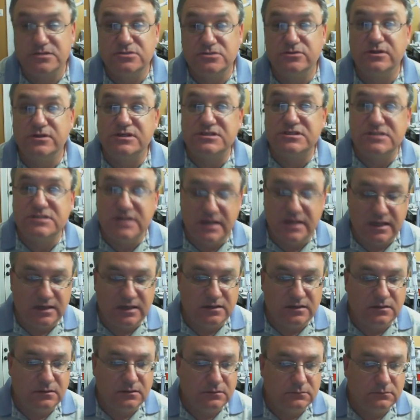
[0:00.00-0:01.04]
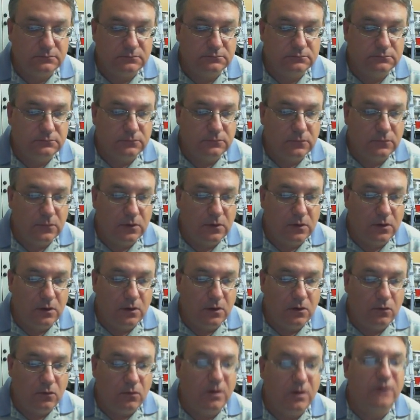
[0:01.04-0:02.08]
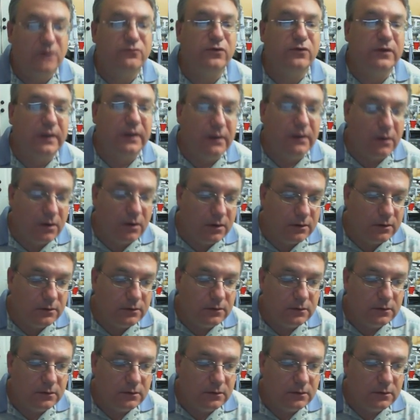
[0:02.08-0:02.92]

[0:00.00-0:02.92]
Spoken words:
to extend. What have we learned?